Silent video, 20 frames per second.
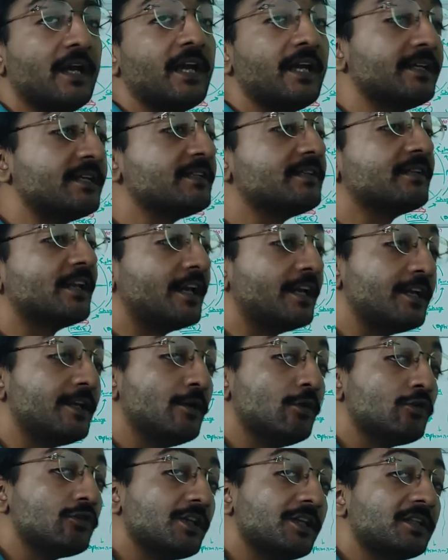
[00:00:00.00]
It is
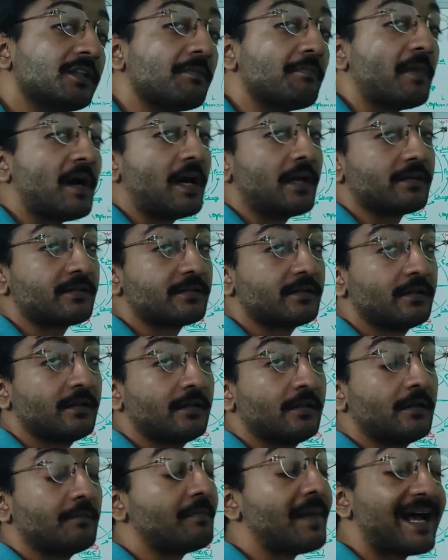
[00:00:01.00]
reducing the
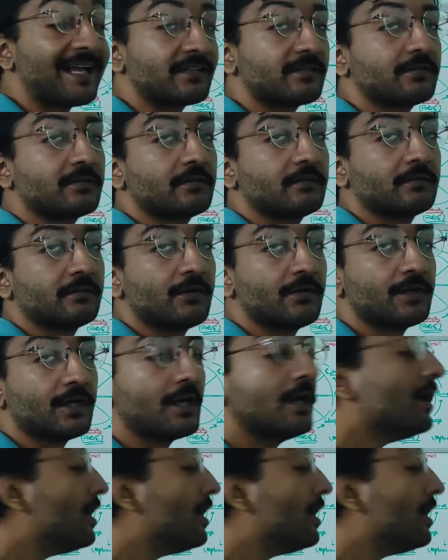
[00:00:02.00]
mass. Okay.